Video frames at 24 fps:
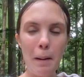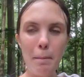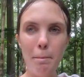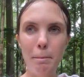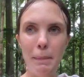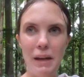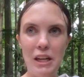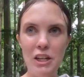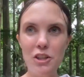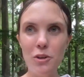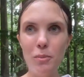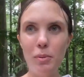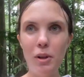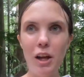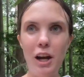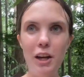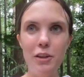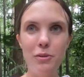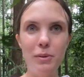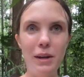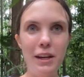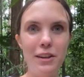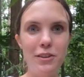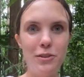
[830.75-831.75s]
Major plot
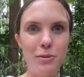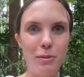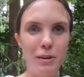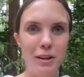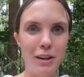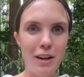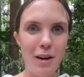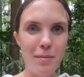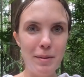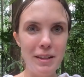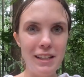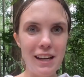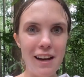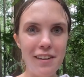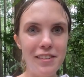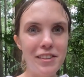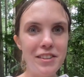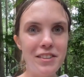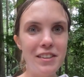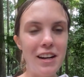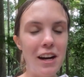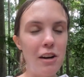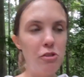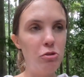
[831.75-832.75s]
twist, we were coming down the
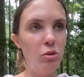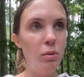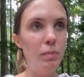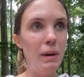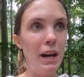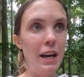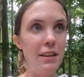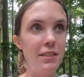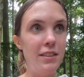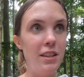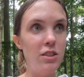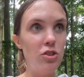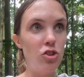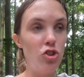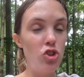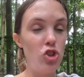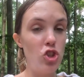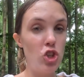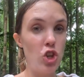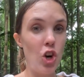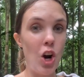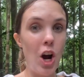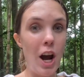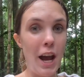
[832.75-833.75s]
stairs and we passed this
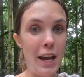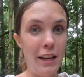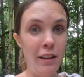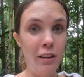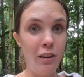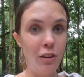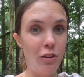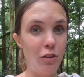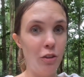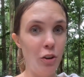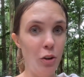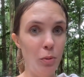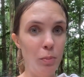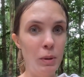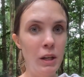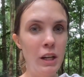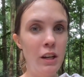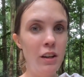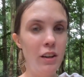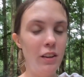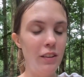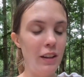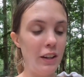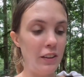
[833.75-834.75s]
giant group.
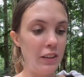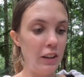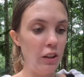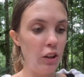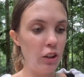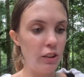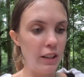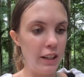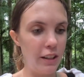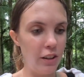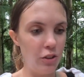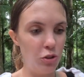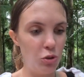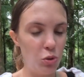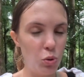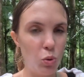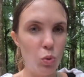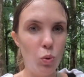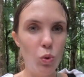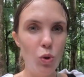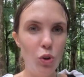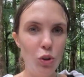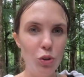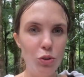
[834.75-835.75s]
Like they looked like a
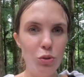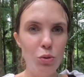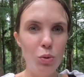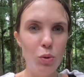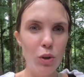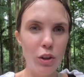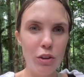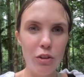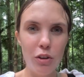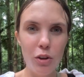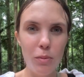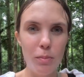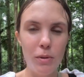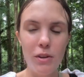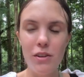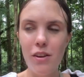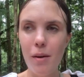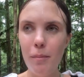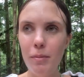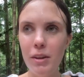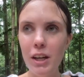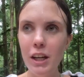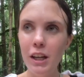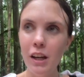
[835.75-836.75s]
school tour group or
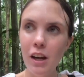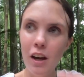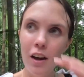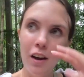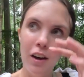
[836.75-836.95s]
something.